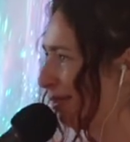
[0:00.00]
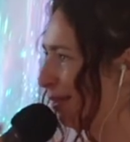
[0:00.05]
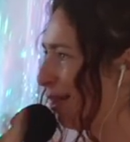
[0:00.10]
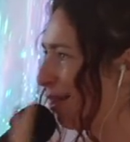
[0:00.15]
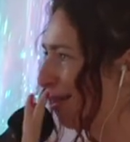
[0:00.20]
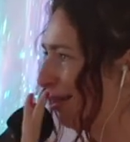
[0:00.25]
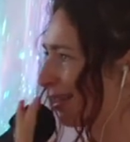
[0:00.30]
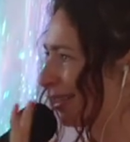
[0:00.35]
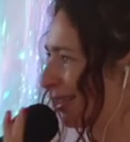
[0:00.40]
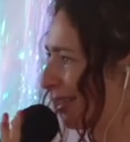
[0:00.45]

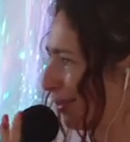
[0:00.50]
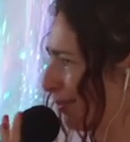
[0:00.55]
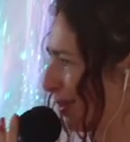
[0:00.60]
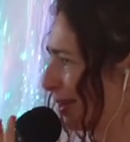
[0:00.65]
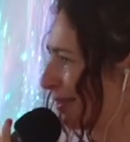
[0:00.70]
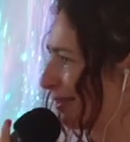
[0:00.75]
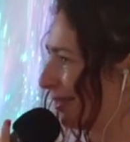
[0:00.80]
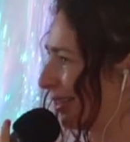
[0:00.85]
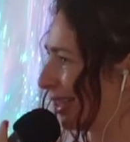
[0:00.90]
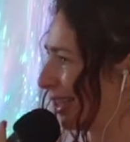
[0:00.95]
locks,
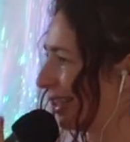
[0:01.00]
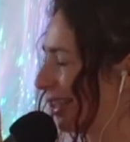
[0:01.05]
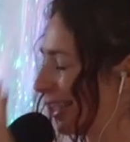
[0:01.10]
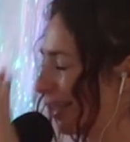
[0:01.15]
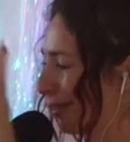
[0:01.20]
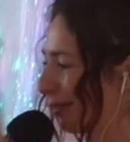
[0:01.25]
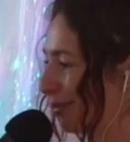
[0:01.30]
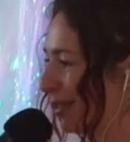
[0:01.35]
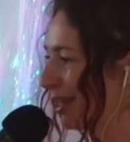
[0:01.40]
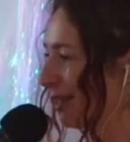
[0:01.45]
apparently,
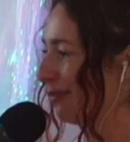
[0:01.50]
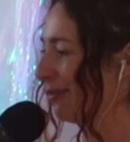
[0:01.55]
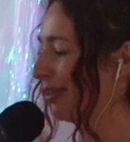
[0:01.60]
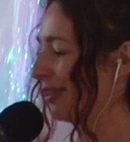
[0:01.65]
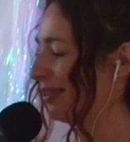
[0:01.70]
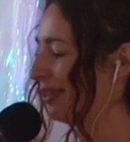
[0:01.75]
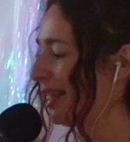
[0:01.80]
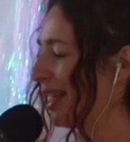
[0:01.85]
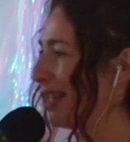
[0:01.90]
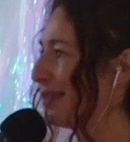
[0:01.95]
like 3
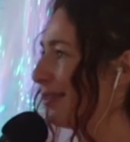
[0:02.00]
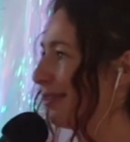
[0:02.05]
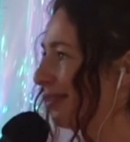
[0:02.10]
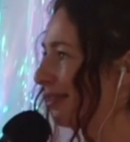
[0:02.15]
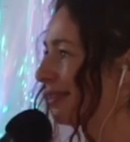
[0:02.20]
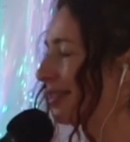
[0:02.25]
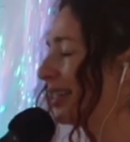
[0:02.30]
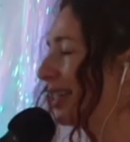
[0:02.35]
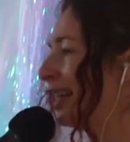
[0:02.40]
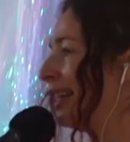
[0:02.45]
different
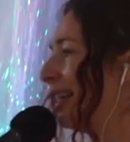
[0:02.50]
layers.